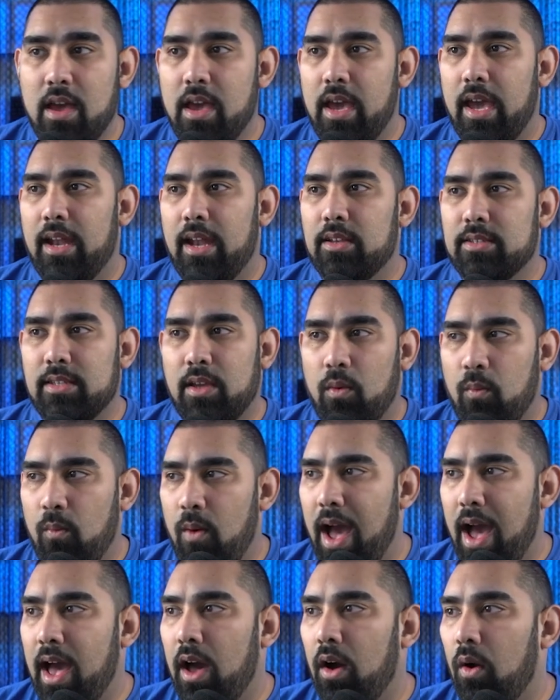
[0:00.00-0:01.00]
And I was like,
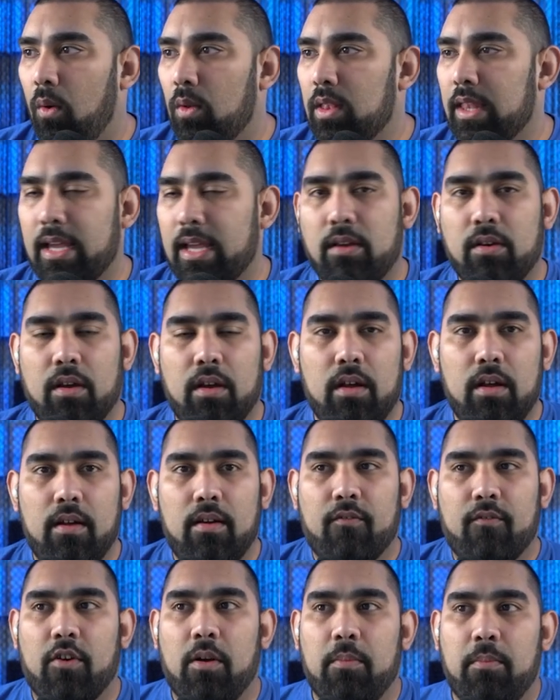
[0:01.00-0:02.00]
wow, like
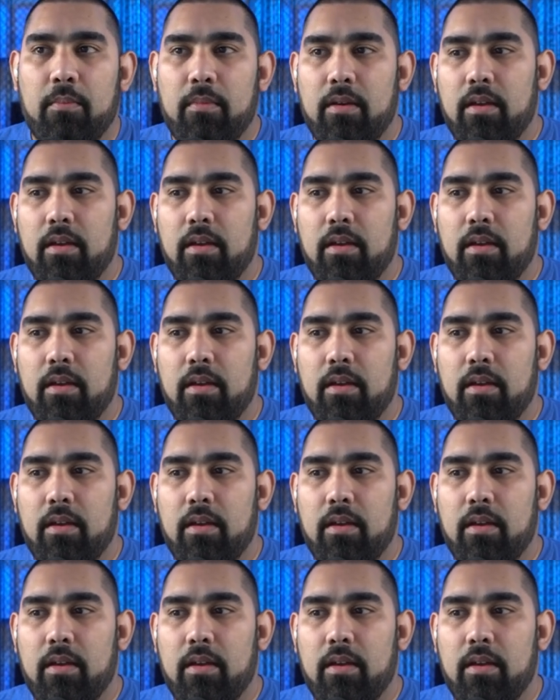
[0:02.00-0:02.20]
from